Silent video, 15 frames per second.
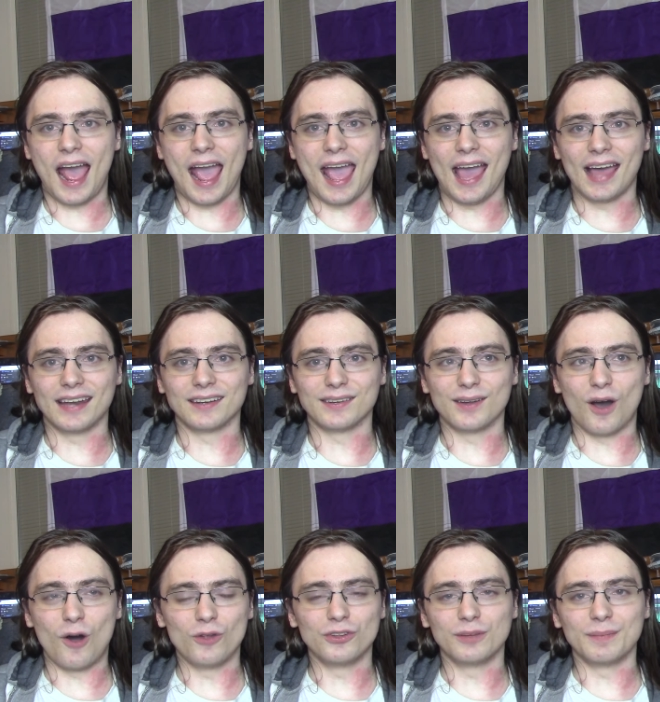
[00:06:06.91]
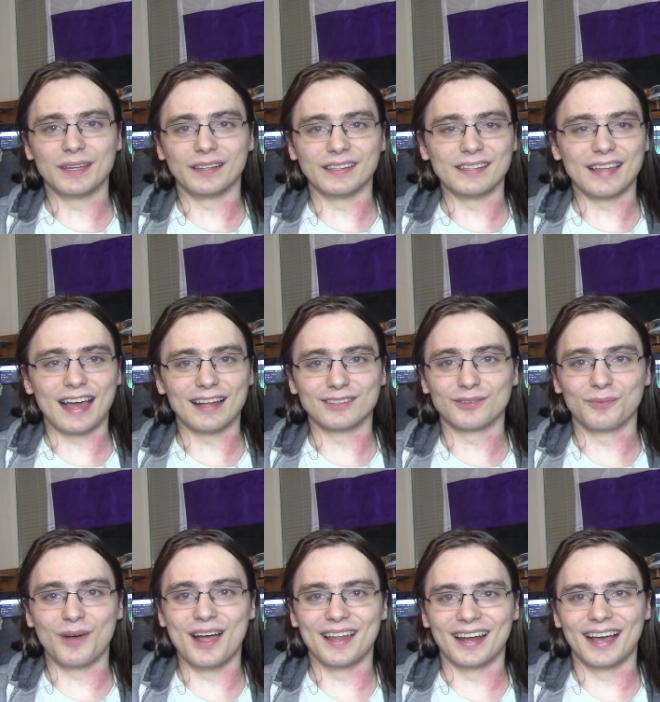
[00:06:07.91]
And ultimately, that's
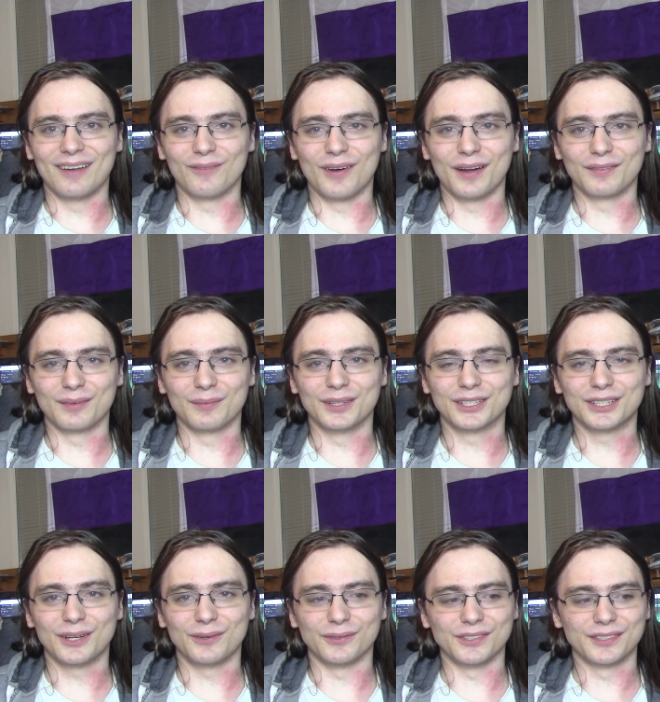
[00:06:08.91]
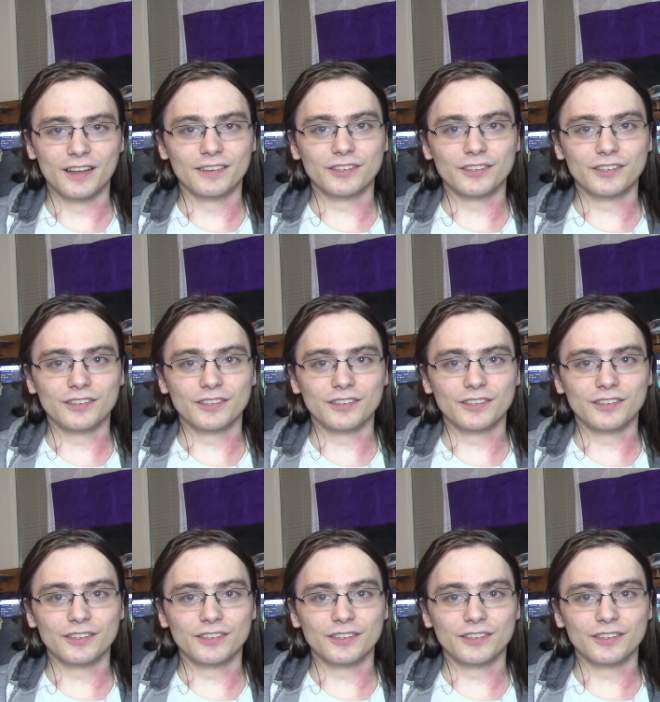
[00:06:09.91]
what I want from the shows.